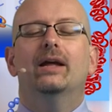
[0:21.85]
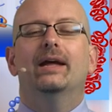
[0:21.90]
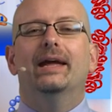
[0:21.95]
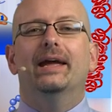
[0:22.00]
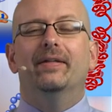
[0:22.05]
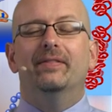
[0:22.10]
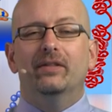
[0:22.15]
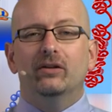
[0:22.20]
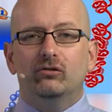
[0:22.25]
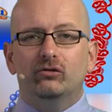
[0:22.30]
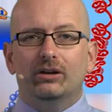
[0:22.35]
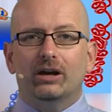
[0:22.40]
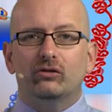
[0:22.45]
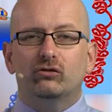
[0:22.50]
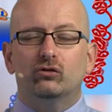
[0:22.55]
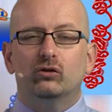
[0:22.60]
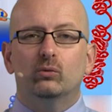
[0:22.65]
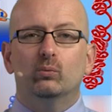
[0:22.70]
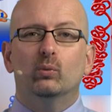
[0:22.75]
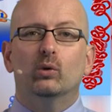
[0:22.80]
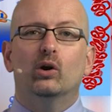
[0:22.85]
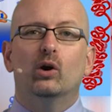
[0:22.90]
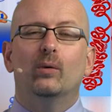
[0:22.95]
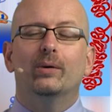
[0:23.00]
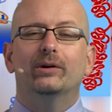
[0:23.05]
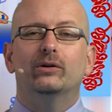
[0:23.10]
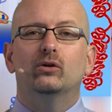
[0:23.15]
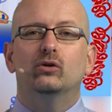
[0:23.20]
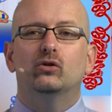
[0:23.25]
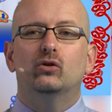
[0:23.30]
In this session, we're
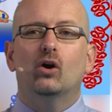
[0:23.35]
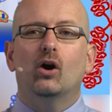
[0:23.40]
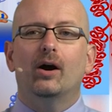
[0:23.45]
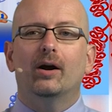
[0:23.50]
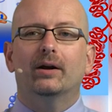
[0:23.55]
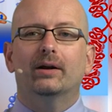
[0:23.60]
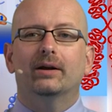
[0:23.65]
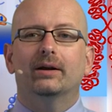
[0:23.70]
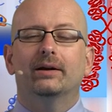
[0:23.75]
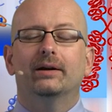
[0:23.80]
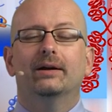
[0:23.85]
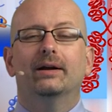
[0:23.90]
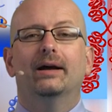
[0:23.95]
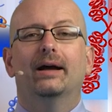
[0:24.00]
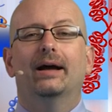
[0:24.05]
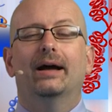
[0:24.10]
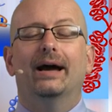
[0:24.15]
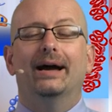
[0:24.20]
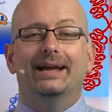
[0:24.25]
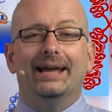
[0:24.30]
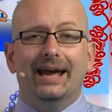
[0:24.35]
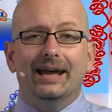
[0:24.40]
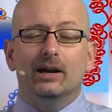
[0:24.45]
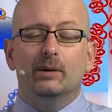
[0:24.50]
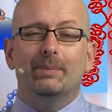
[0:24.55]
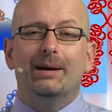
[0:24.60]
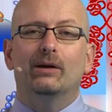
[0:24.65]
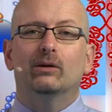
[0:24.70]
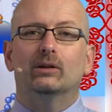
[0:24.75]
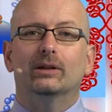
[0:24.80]
going to talk again
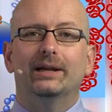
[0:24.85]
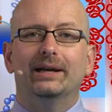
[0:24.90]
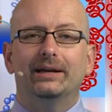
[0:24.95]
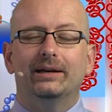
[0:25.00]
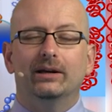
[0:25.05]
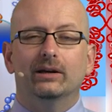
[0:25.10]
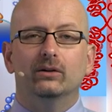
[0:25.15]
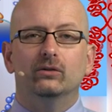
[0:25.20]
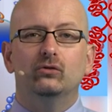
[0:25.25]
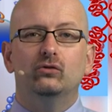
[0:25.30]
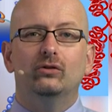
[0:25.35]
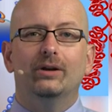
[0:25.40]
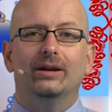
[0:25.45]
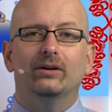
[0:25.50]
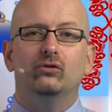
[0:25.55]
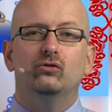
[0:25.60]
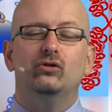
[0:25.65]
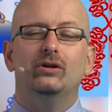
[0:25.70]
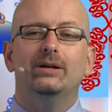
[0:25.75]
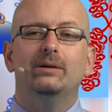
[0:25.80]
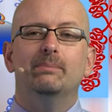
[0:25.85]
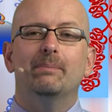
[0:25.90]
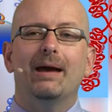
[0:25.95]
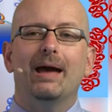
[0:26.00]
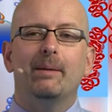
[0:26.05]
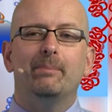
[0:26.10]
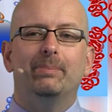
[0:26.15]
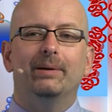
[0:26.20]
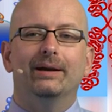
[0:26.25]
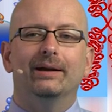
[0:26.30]
about linkage and gene
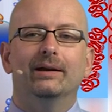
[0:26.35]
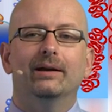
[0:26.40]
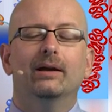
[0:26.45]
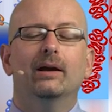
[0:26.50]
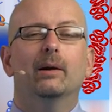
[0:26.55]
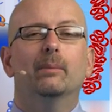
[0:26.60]
mapping,